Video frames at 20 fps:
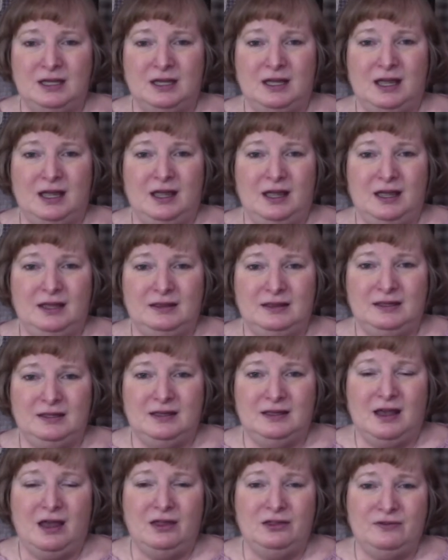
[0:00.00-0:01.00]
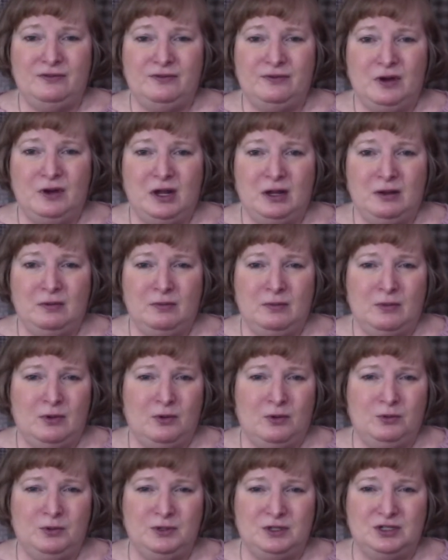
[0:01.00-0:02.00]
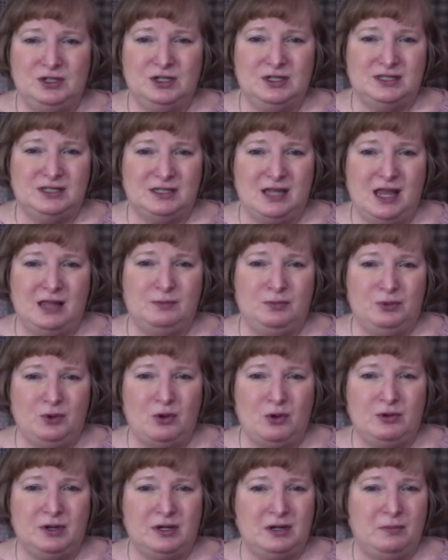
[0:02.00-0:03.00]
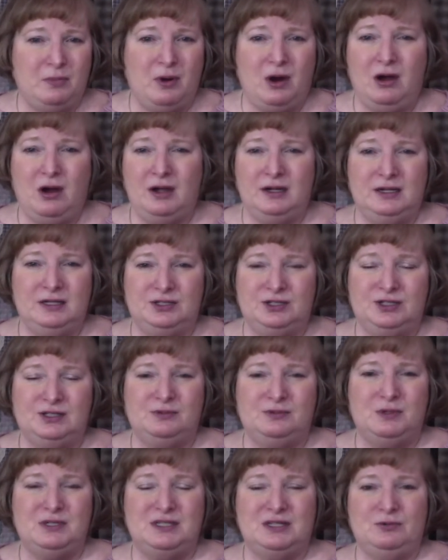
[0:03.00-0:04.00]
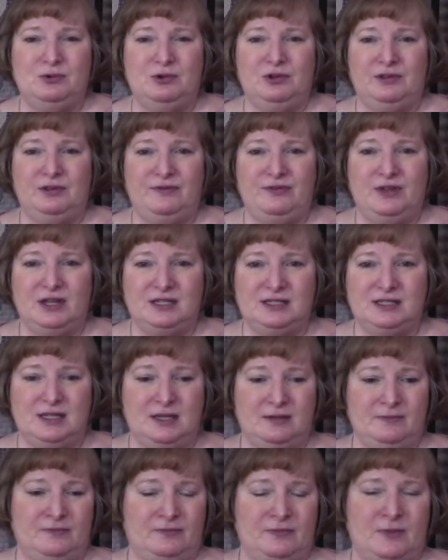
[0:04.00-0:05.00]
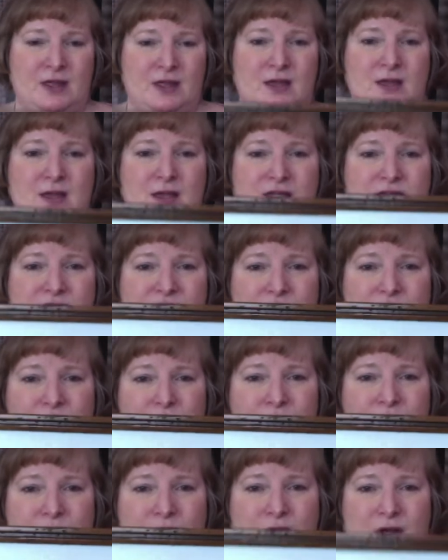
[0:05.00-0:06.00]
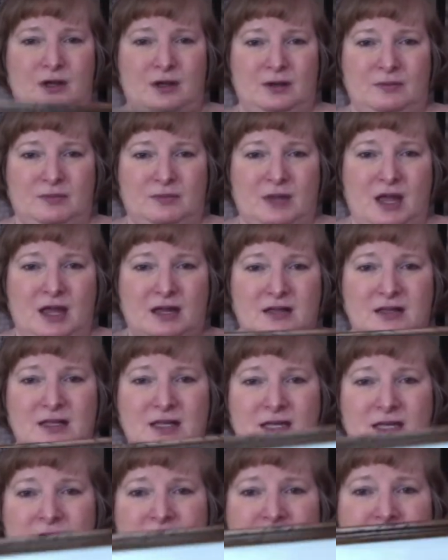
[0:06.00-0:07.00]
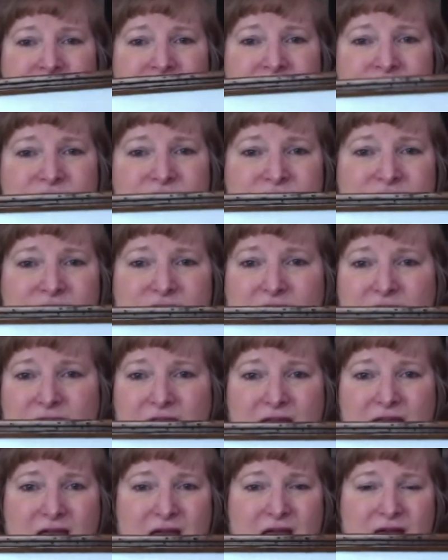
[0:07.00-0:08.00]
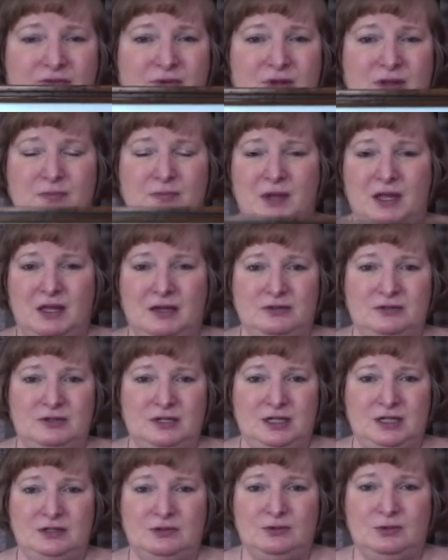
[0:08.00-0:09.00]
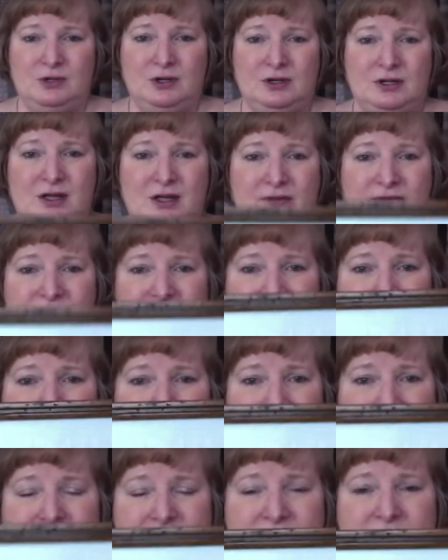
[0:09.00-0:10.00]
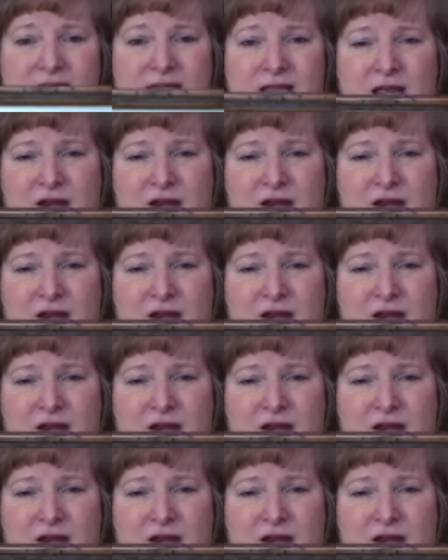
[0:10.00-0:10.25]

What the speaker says: and the other frame had broken apart, and it just wasn't worth fixing. So I cleaned this just like I have with my other needlework. I've cleaned it in that